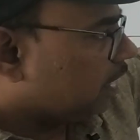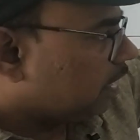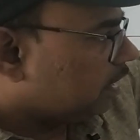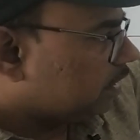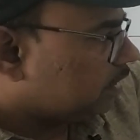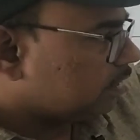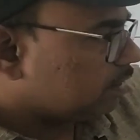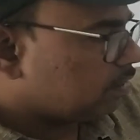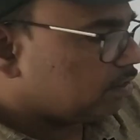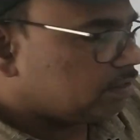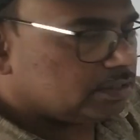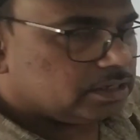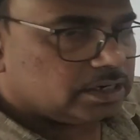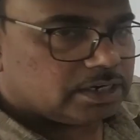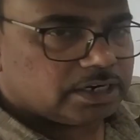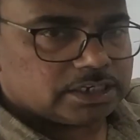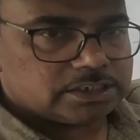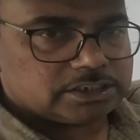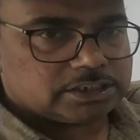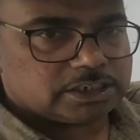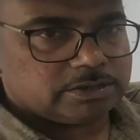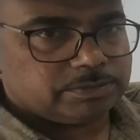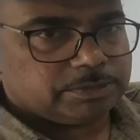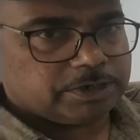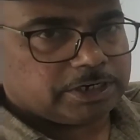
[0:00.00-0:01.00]
enter into the
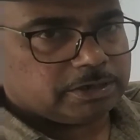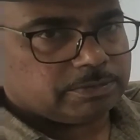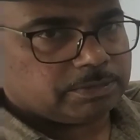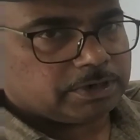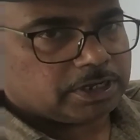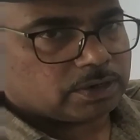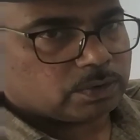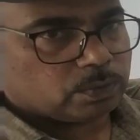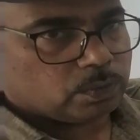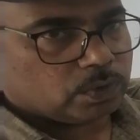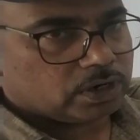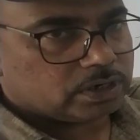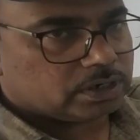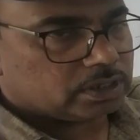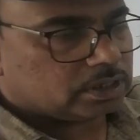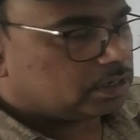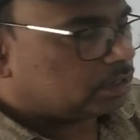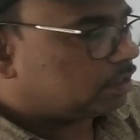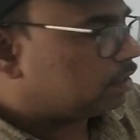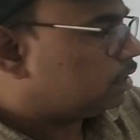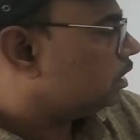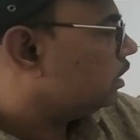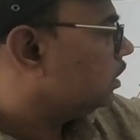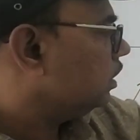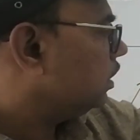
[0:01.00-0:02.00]
denser medium like water.
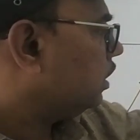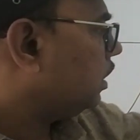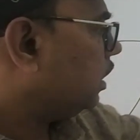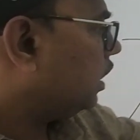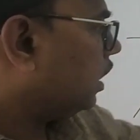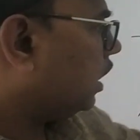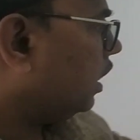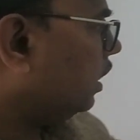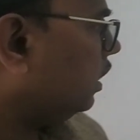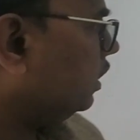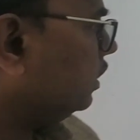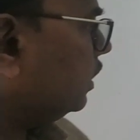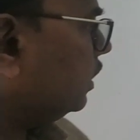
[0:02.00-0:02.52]
And in